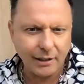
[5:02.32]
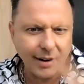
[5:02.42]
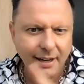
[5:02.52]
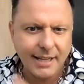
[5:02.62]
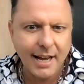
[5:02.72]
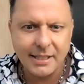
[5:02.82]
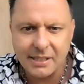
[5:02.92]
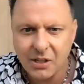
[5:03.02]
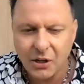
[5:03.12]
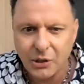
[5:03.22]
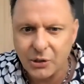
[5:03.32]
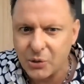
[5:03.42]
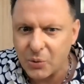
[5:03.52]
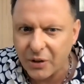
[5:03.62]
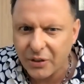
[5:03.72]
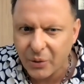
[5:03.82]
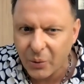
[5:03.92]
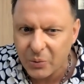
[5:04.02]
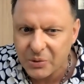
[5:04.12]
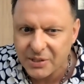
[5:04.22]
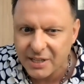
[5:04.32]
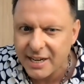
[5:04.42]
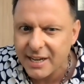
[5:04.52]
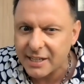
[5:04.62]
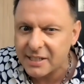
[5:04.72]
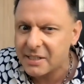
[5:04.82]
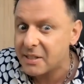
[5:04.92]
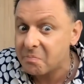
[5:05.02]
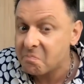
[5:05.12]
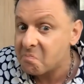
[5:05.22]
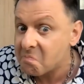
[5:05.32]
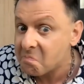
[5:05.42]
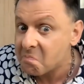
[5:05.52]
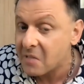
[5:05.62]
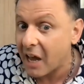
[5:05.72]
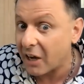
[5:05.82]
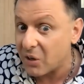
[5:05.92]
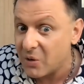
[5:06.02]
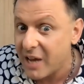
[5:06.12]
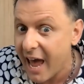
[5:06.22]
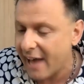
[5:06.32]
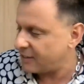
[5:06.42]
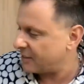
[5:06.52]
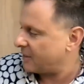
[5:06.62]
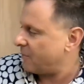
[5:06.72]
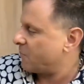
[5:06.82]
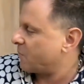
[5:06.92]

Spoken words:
Red Hen is going to do with those seeds? Can you guess?